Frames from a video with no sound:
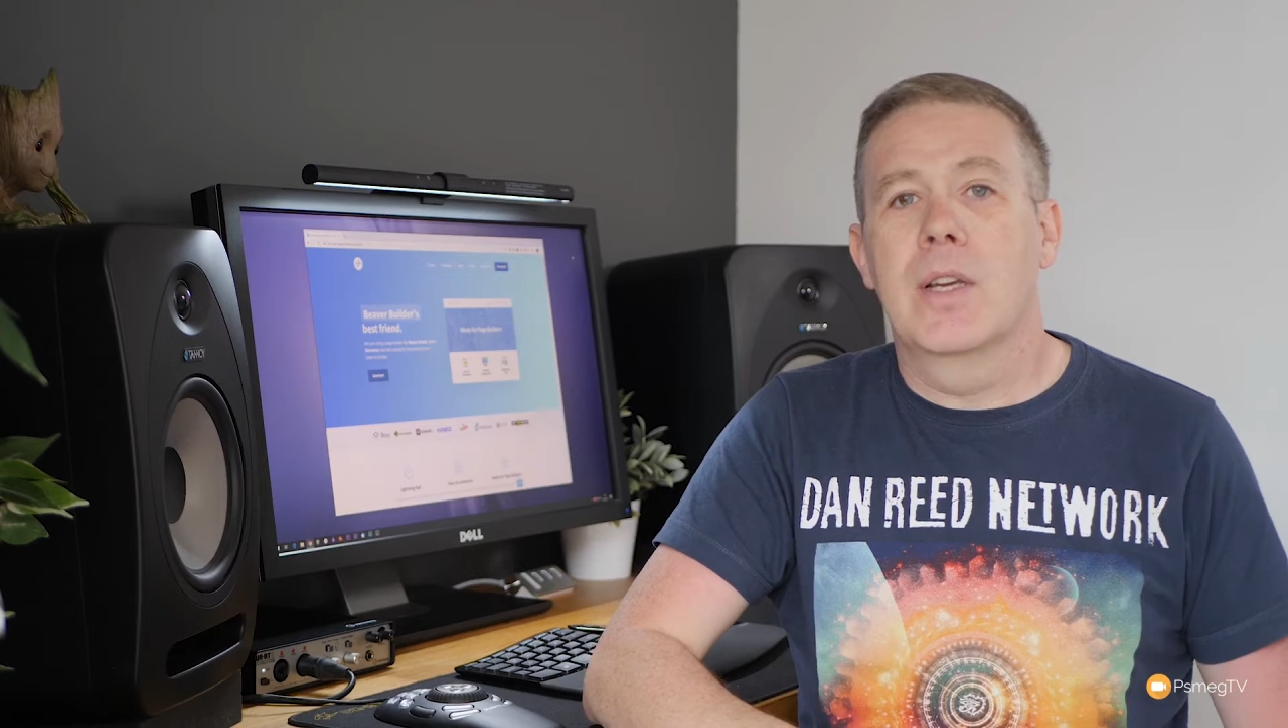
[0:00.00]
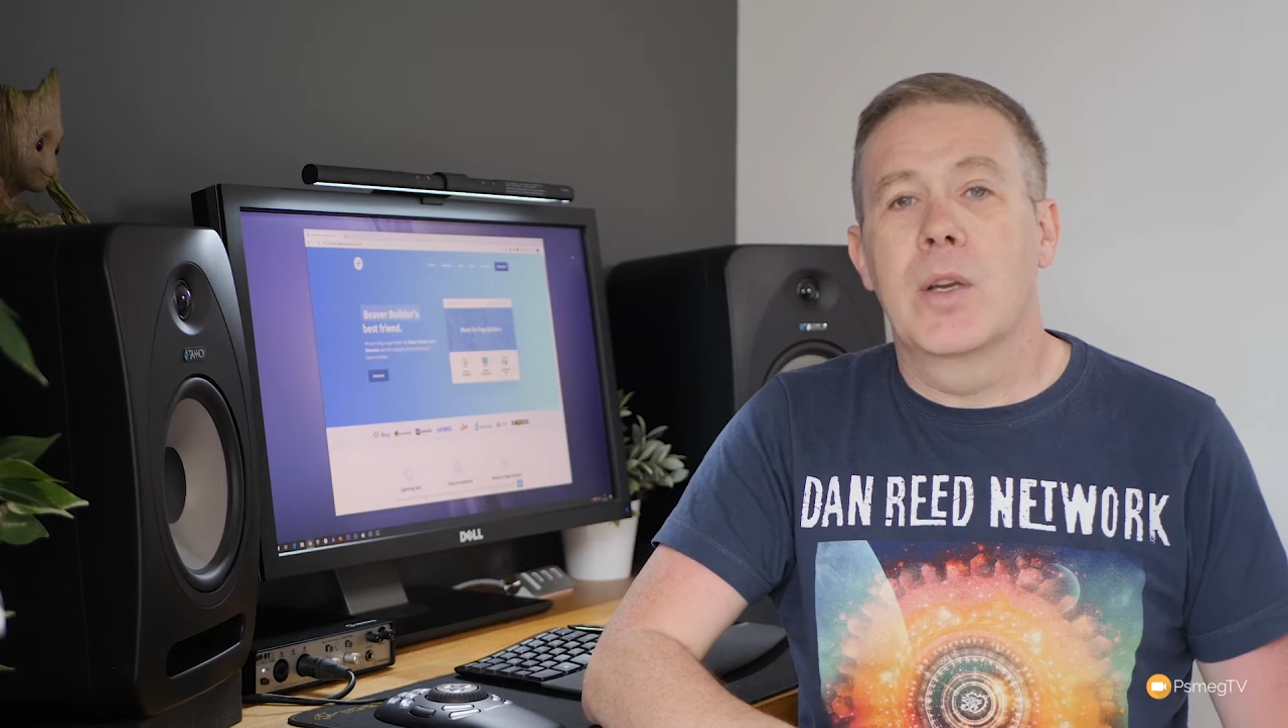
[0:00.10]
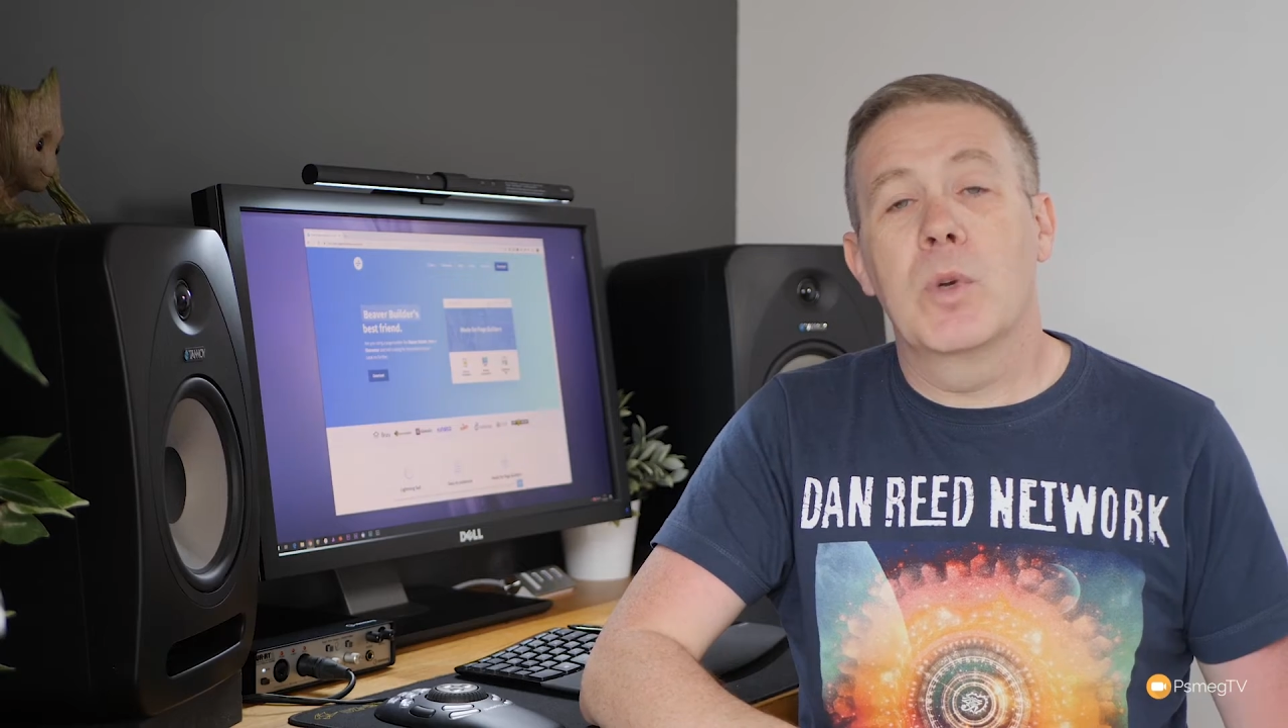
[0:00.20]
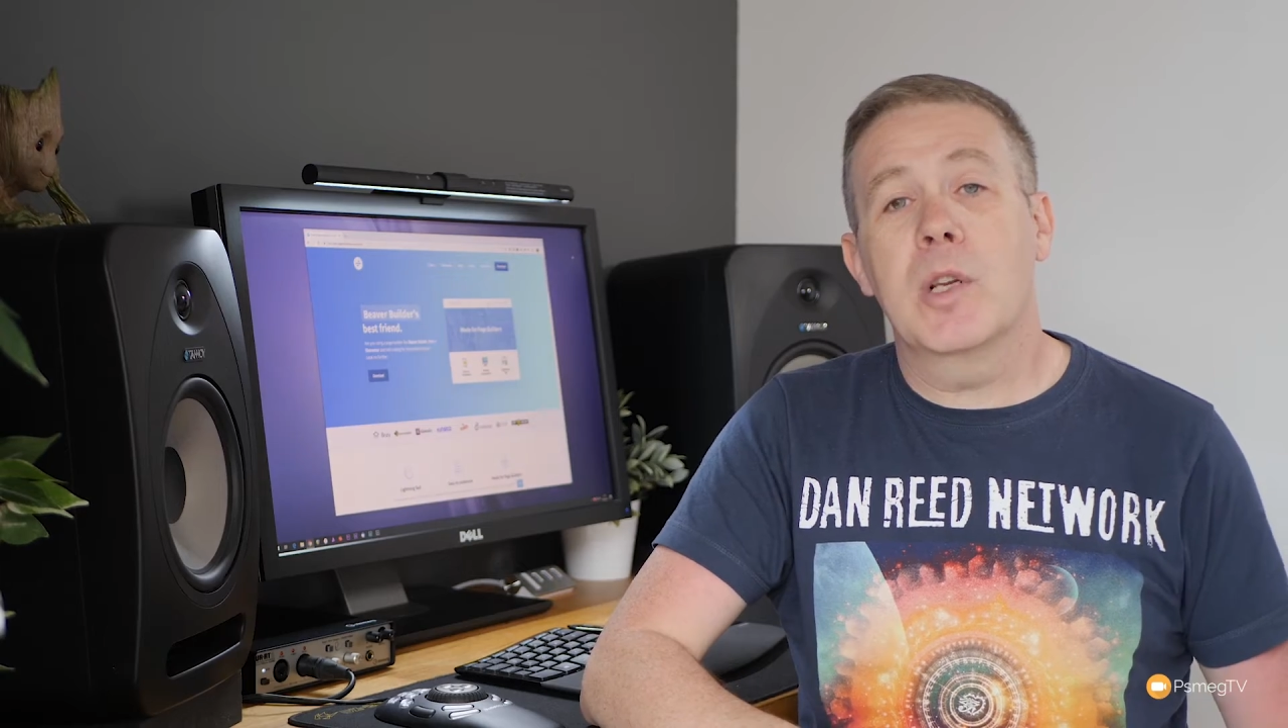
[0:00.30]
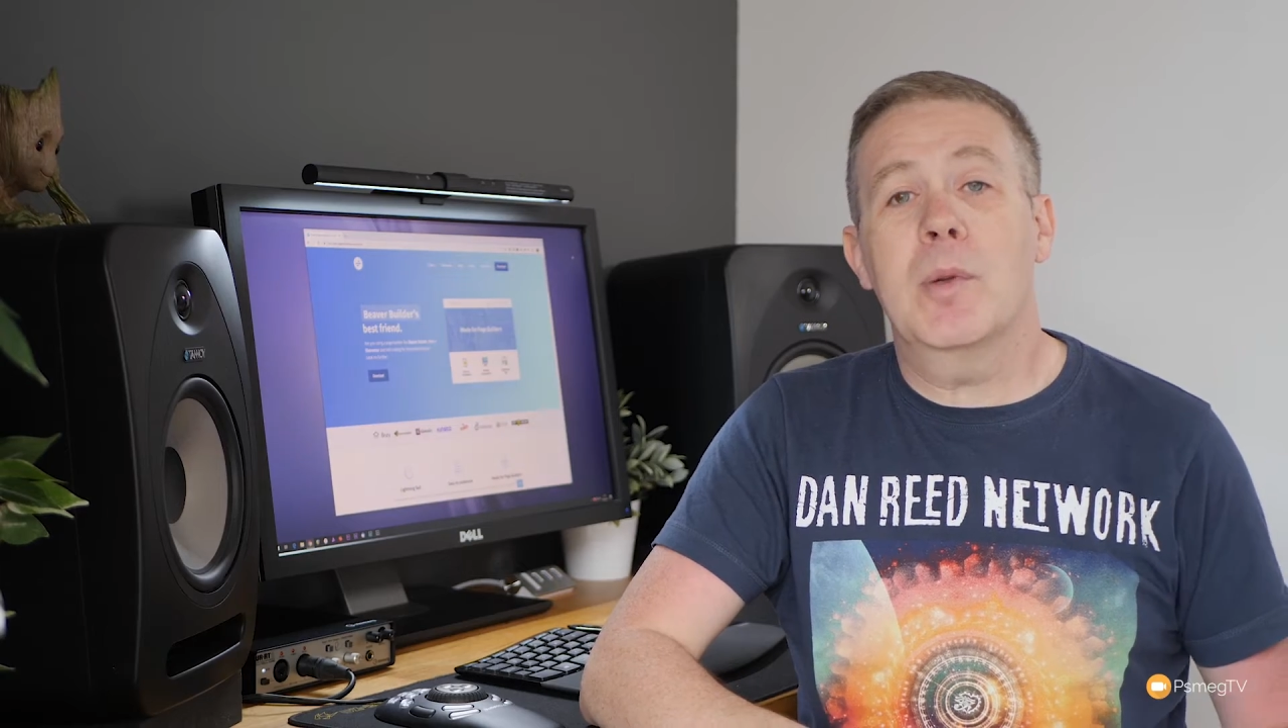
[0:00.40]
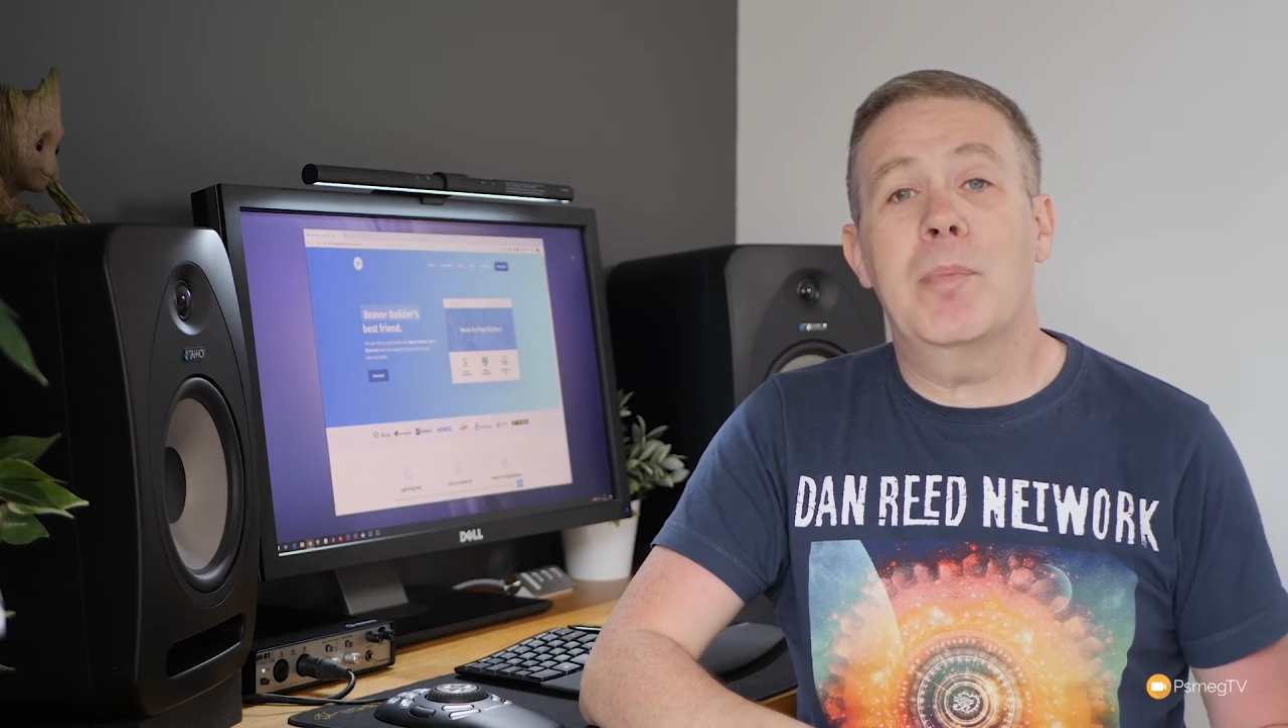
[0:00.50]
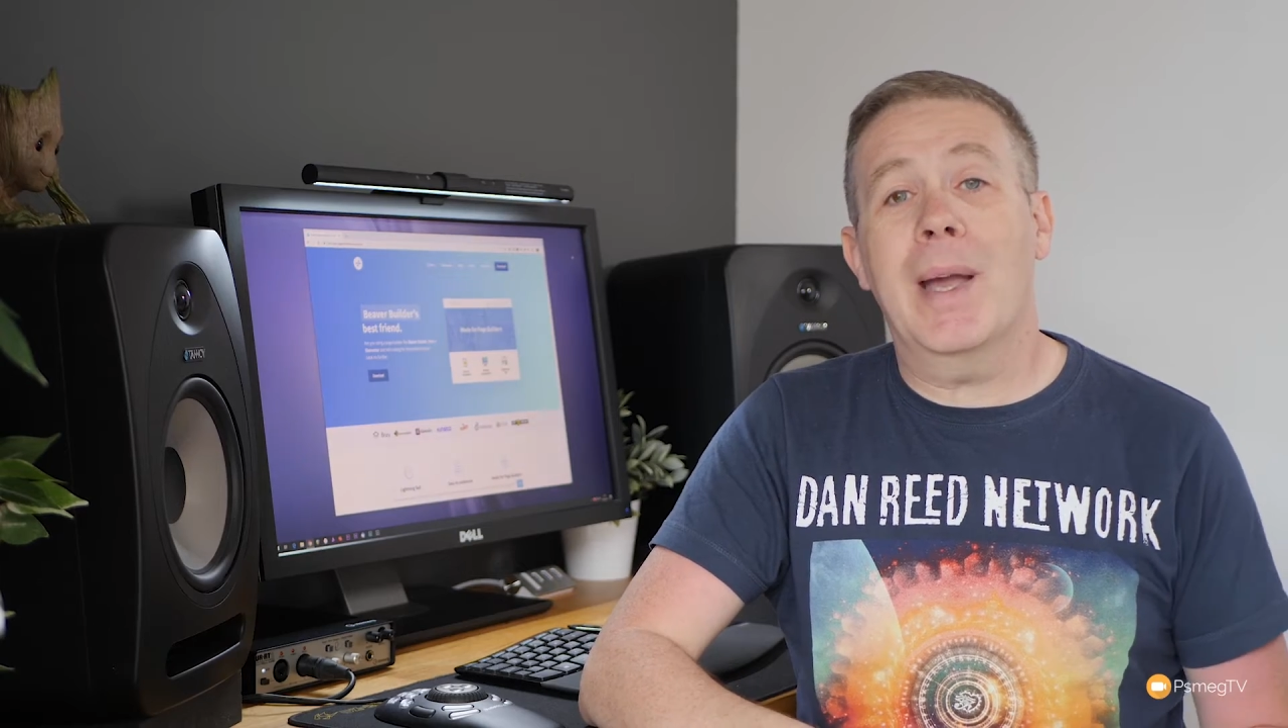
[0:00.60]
We're going to be